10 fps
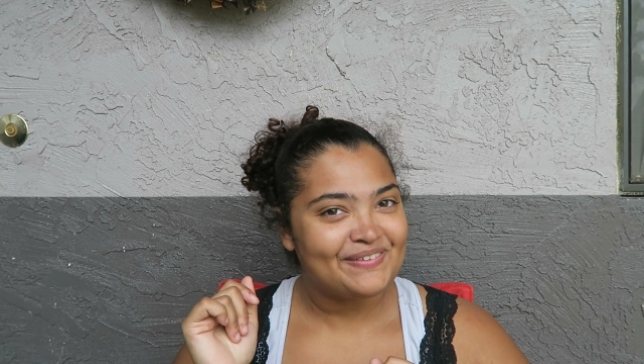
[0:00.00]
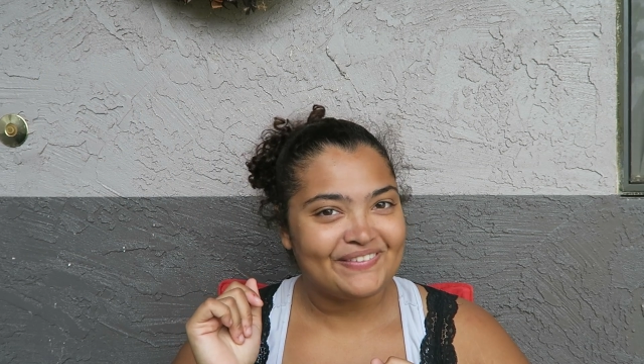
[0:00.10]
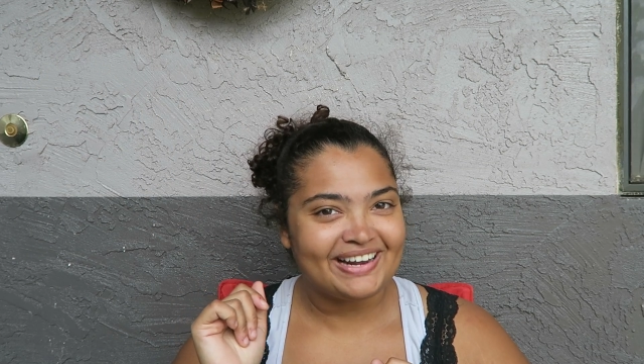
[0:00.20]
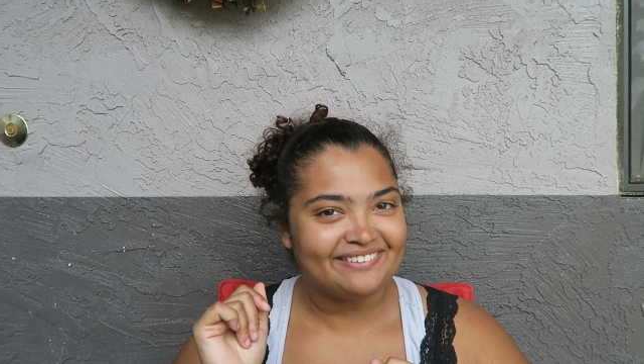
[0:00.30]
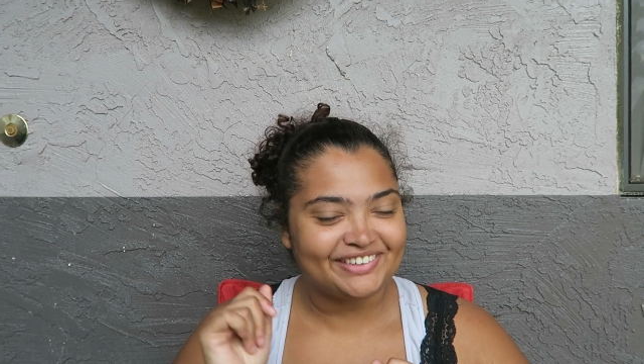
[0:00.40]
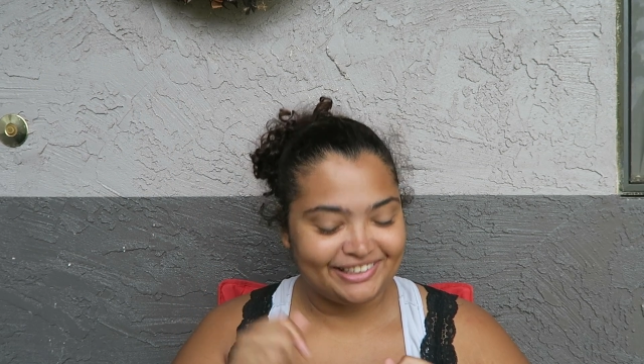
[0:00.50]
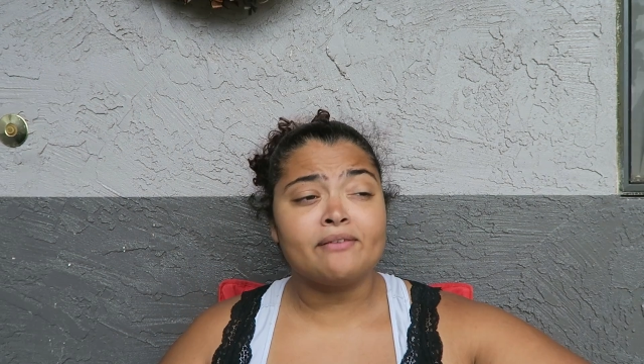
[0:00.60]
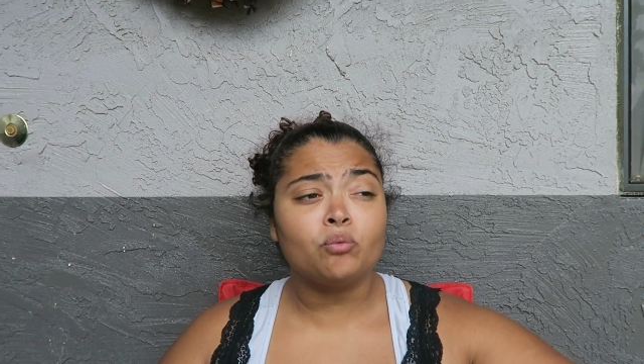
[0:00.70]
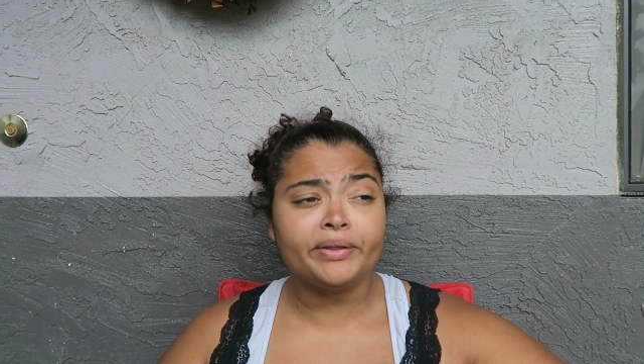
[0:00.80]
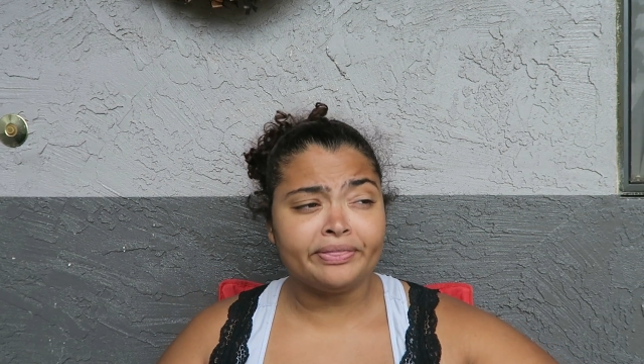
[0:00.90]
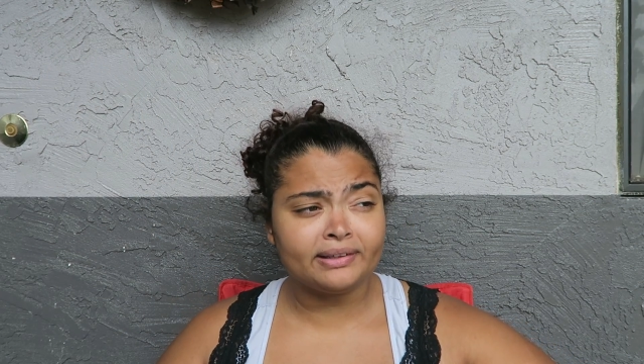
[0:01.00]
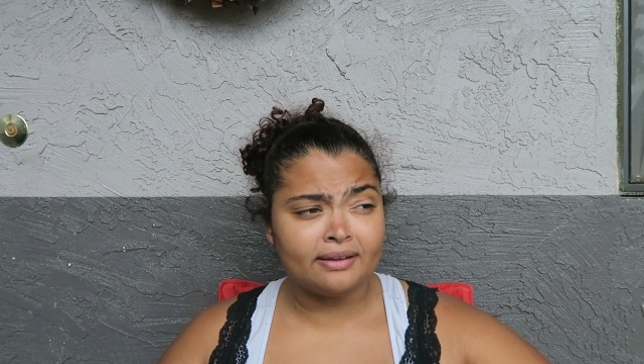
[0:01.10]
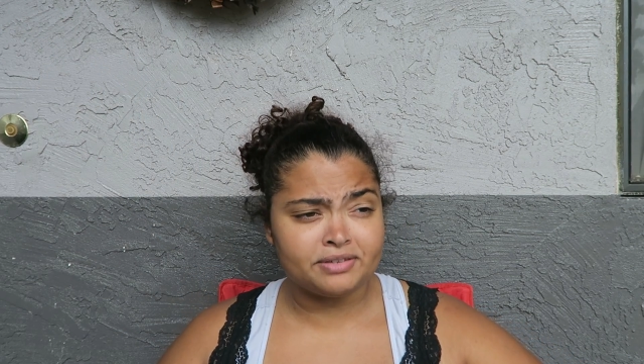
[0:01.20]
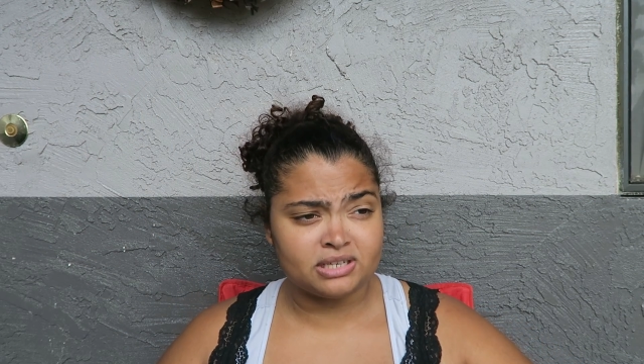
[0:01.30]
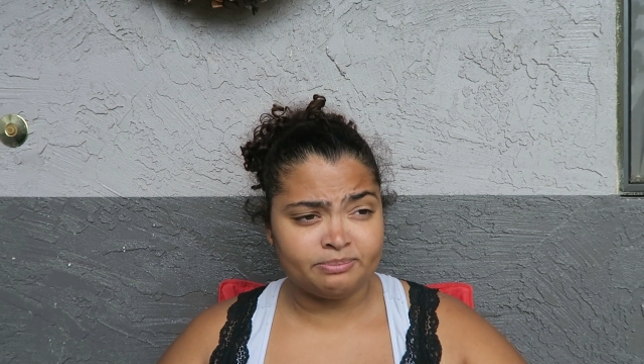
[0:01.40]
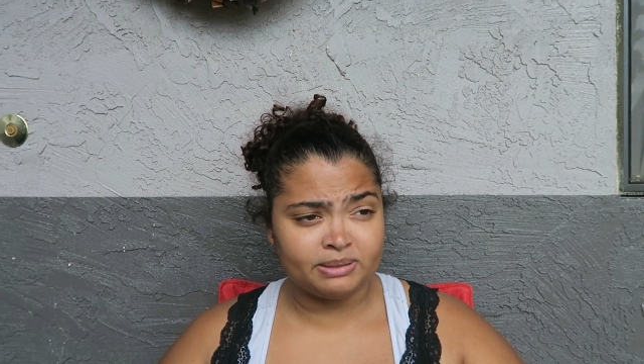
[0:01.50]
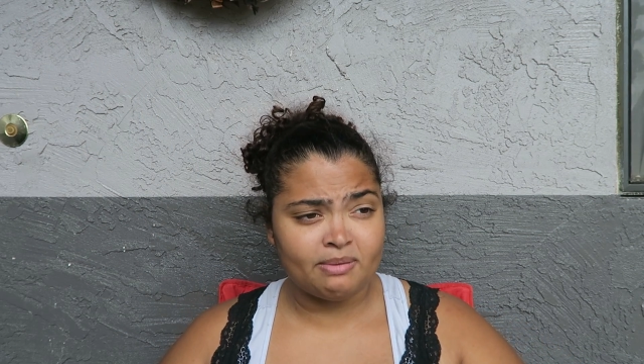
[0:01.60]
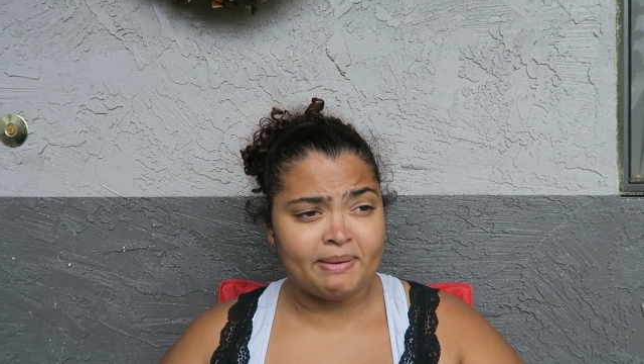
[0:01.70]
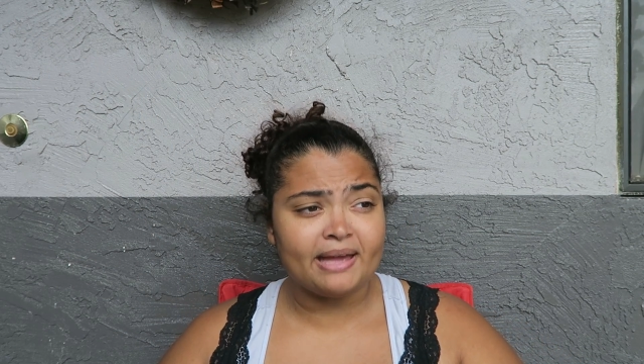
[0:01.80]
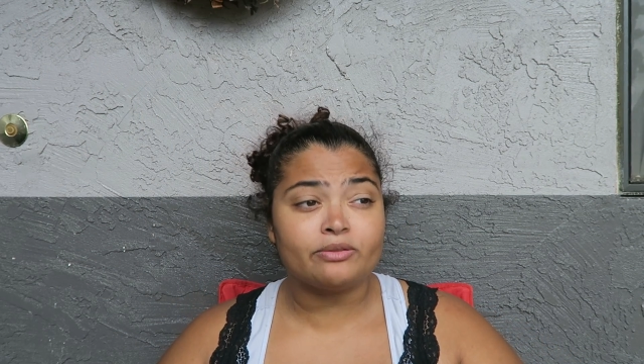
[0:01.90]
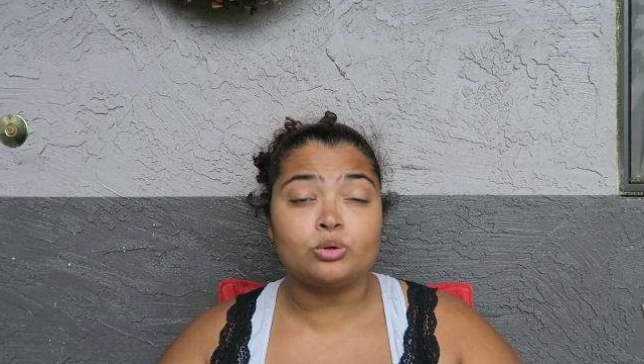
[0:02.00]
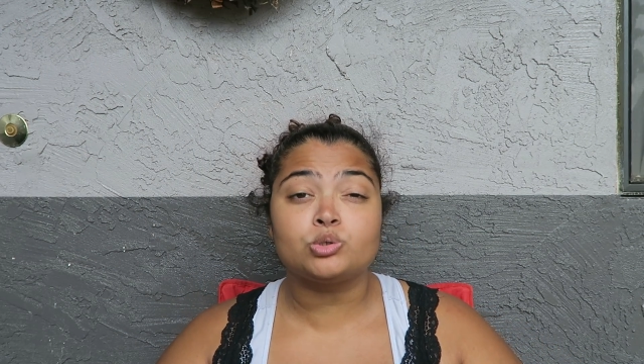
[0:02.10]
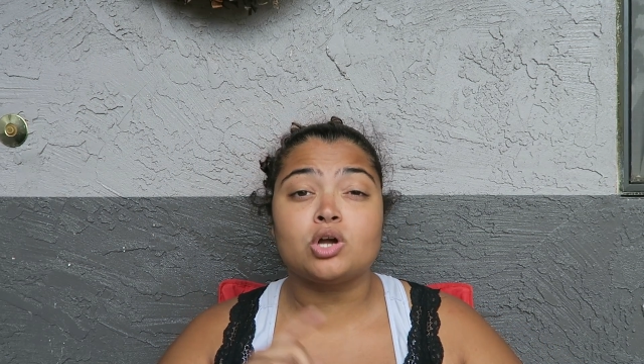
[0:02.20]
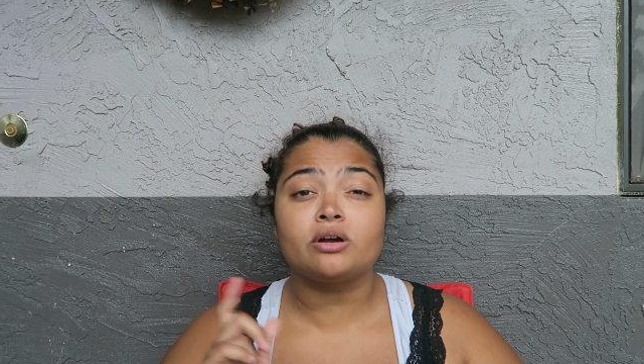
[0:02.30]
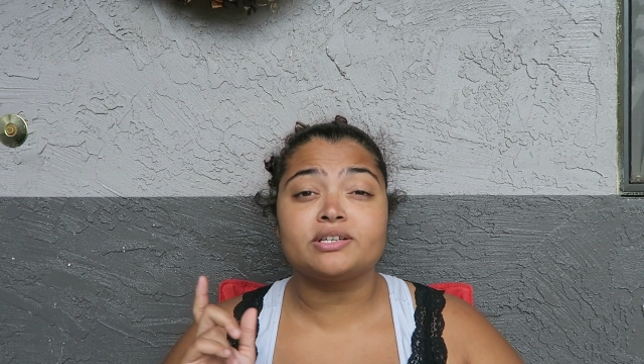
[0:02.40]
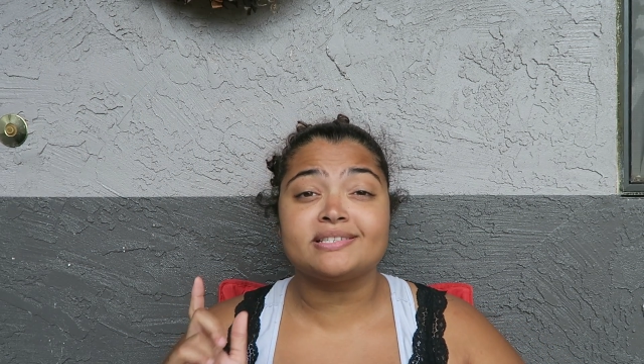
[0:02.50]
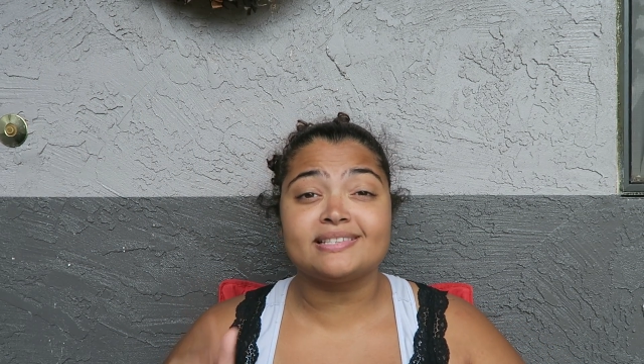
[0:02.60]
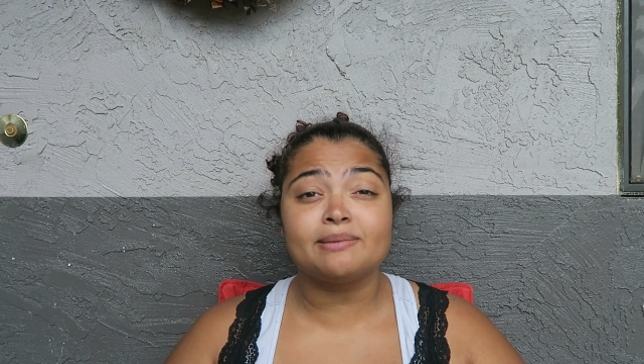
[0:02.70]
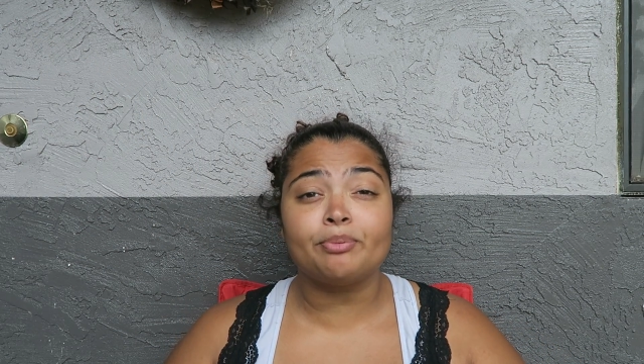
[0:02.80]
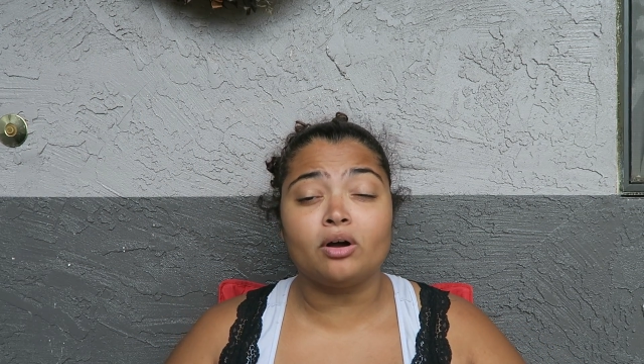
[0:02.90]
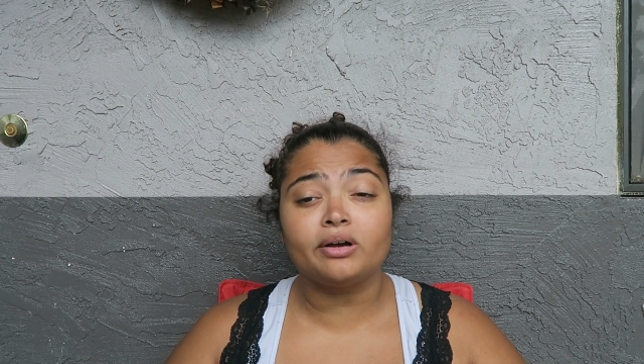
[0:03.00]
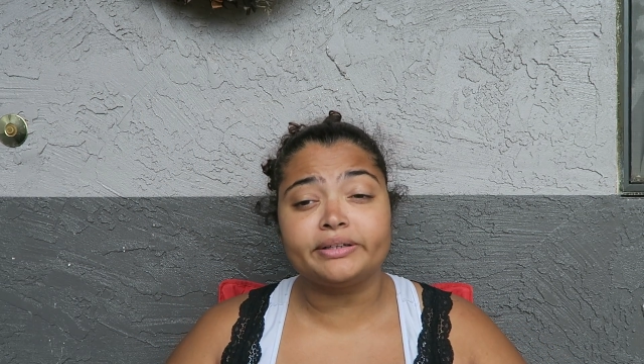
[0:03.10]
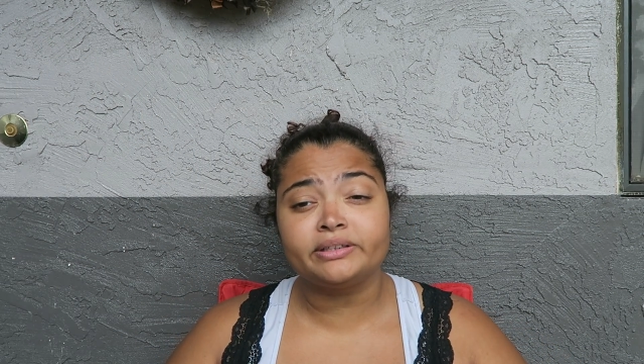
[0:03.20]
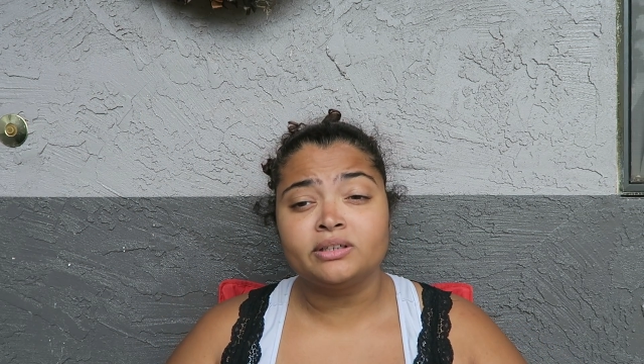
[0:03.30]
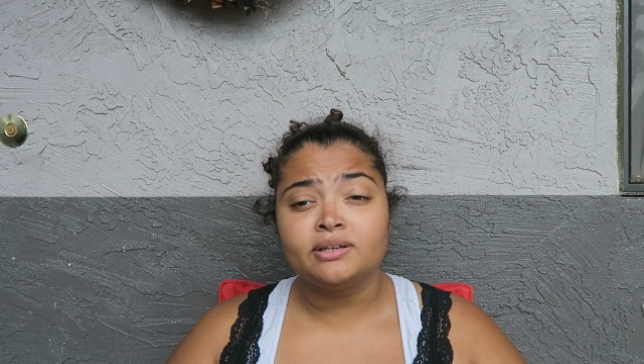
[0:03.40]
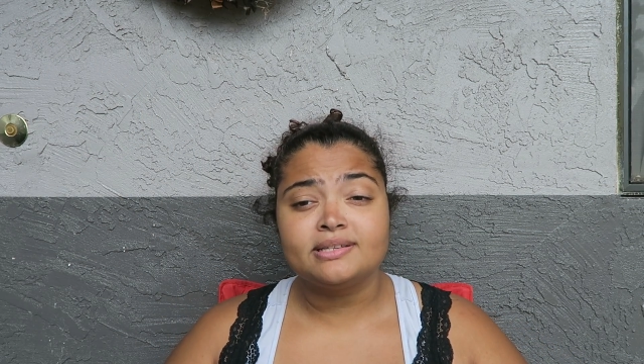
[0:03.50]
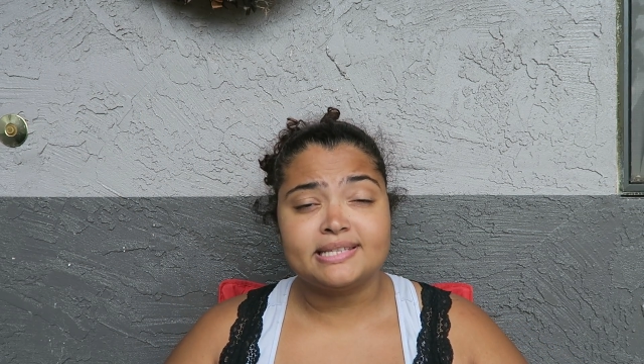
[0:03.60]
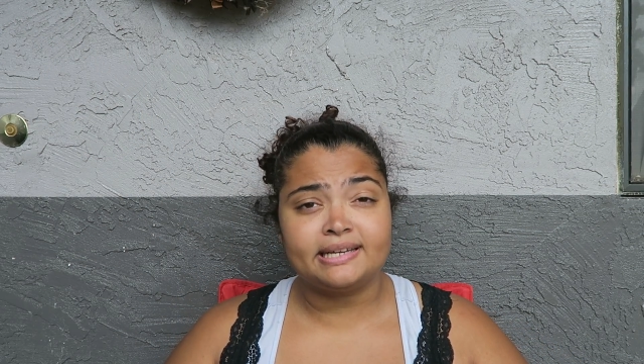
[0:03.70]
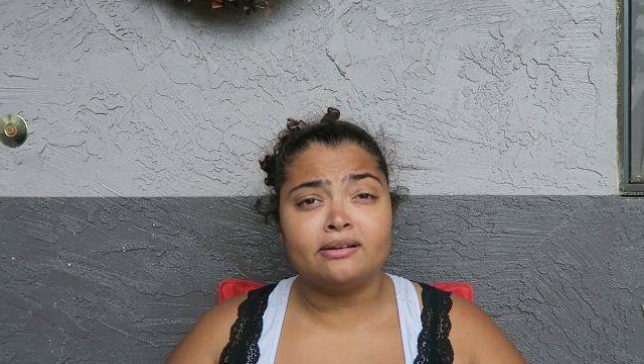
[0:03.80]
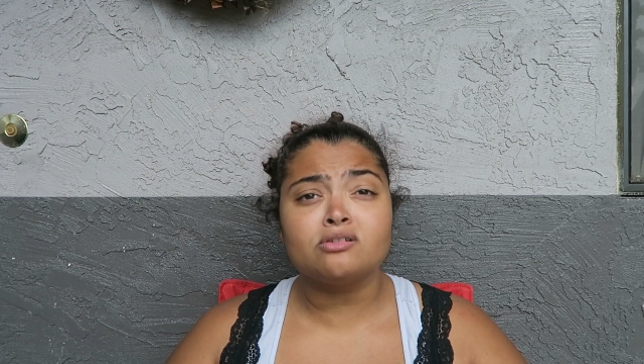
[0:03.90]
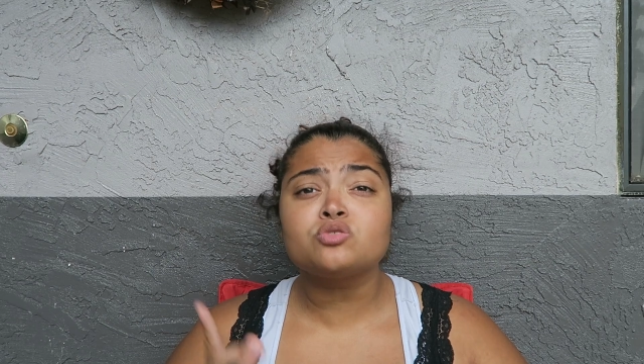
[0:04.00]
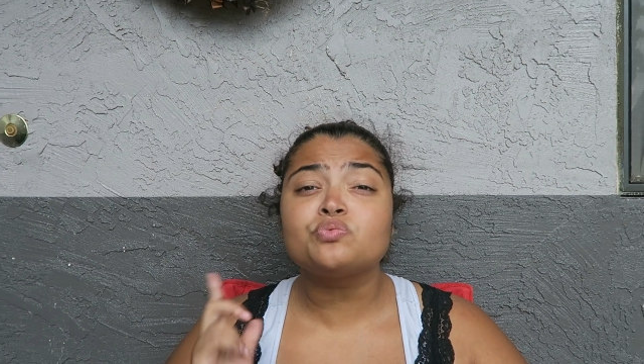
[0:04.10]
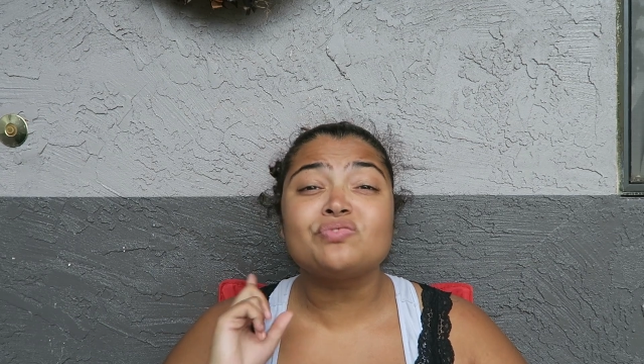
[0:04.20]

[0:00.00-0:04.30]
whatever. I have one thing left to complete my bag. Those are slip-on sandals.